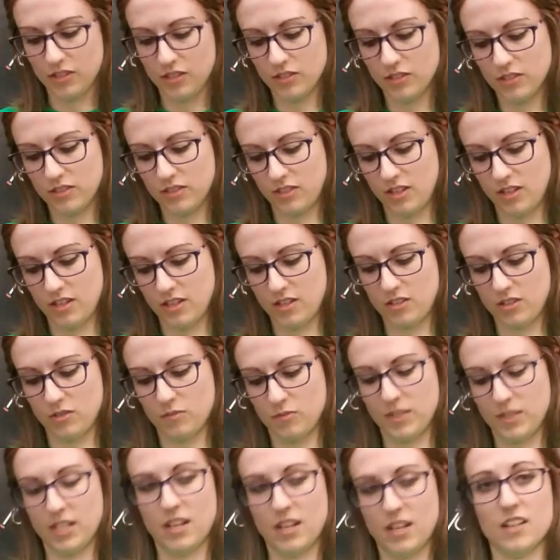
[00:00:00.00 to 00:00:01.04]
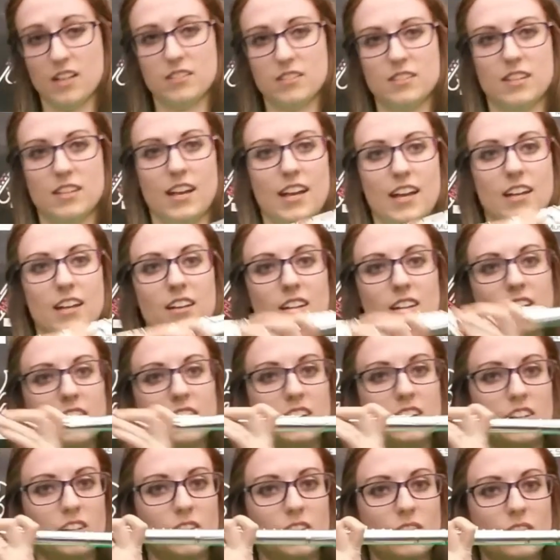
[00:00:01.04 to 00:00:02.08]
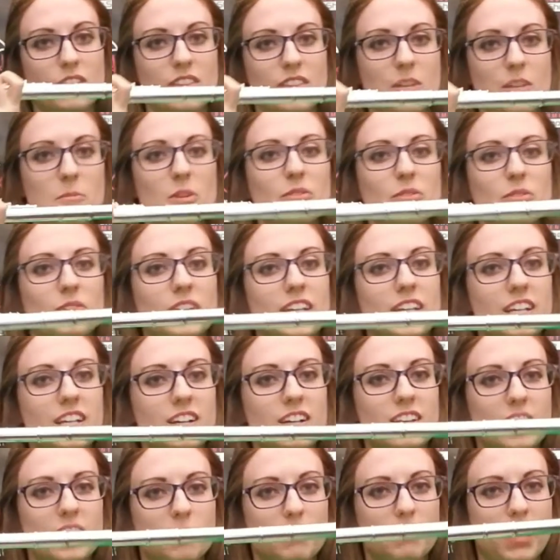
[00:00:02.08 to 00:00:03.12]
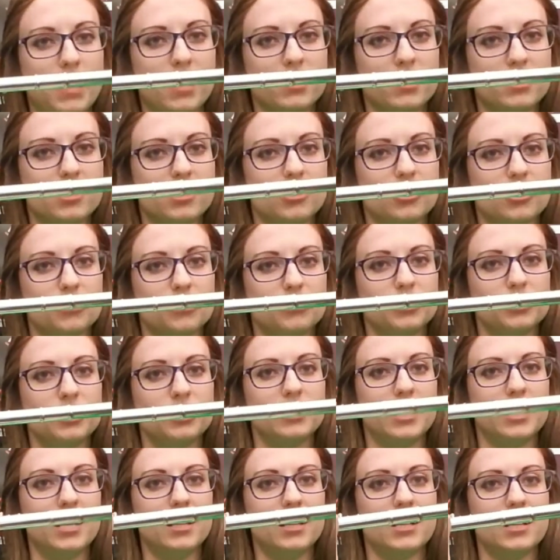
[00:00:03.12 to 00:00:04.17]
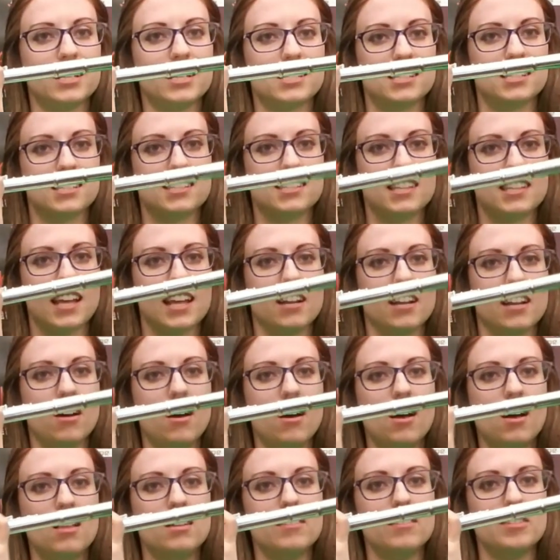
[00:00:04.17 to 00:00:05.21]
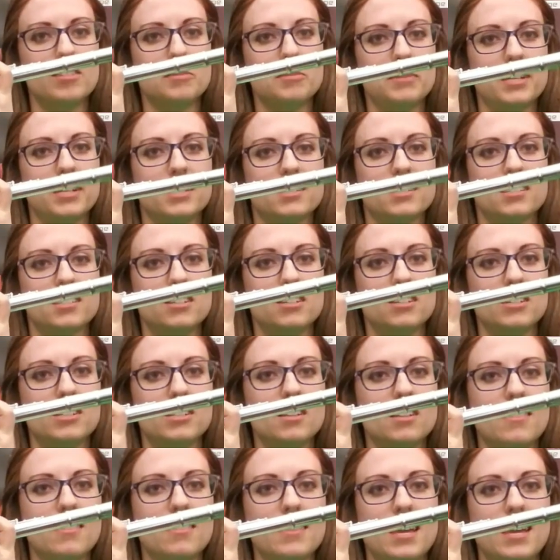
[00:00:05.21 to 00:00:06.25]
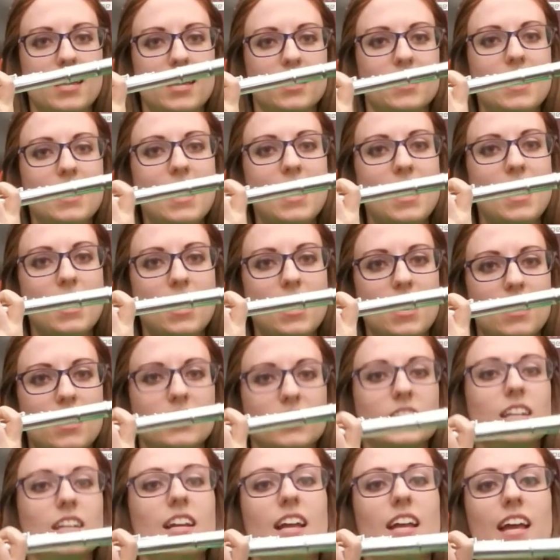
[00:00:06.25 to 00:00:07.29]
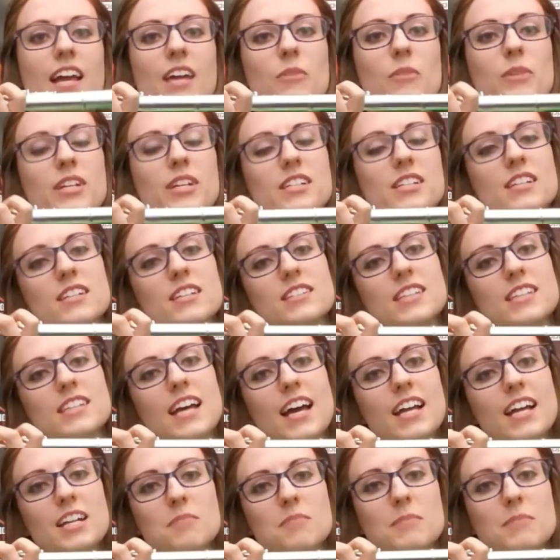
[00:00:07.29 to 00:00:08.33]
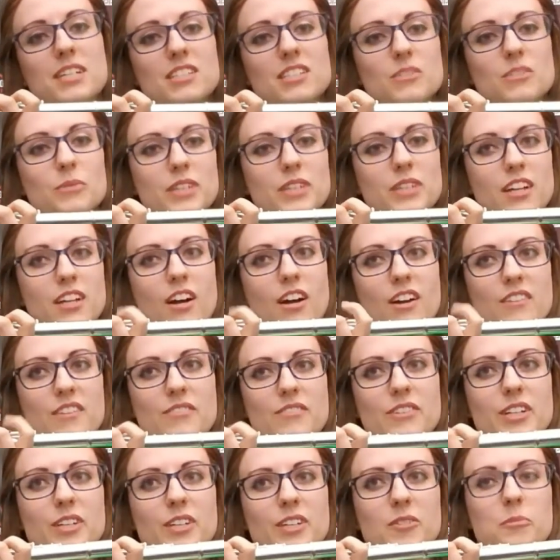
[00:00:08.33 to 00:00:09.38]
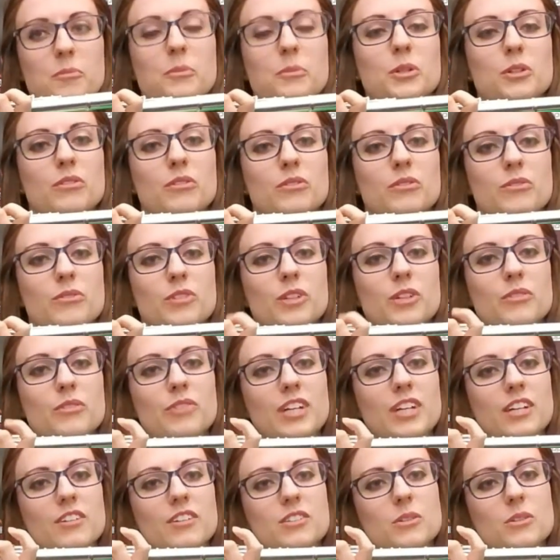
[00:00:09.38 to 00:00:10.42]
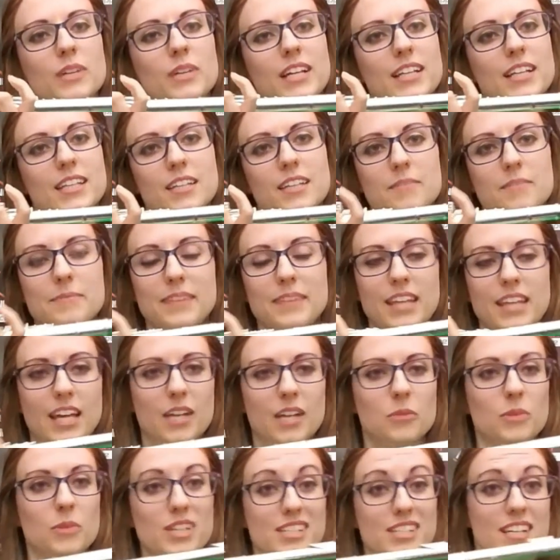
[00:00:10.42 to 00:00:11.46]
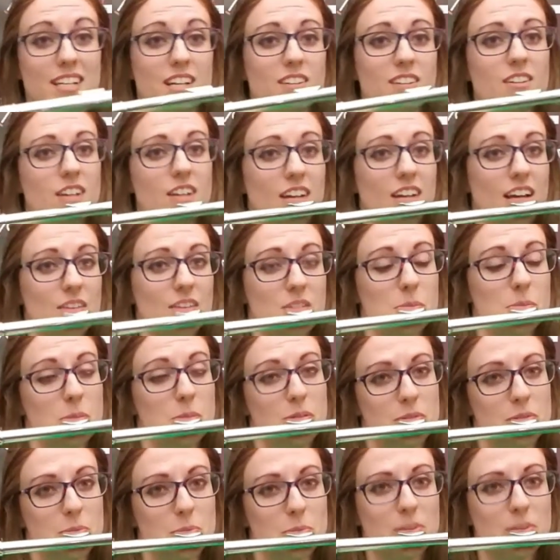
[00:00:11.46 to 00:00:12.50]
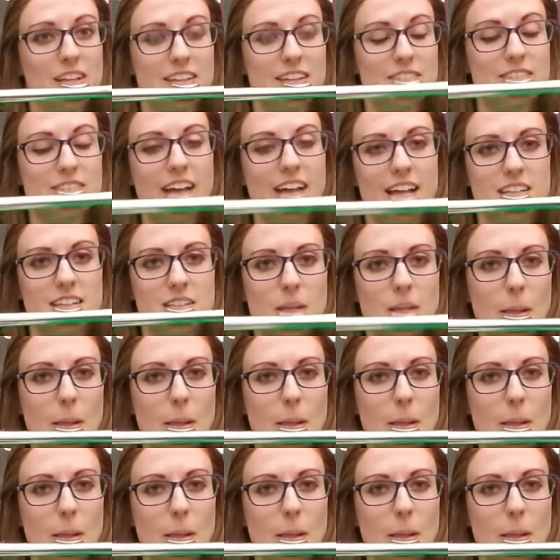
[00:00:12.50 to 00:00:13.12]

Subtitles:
start to realize that your thumb over here that balances your flute, it likes to slide all over the place and do its own thing. And when it does that, it makes it really hard for you to move your fingers quickly. And one day you're going to have to move them really fast.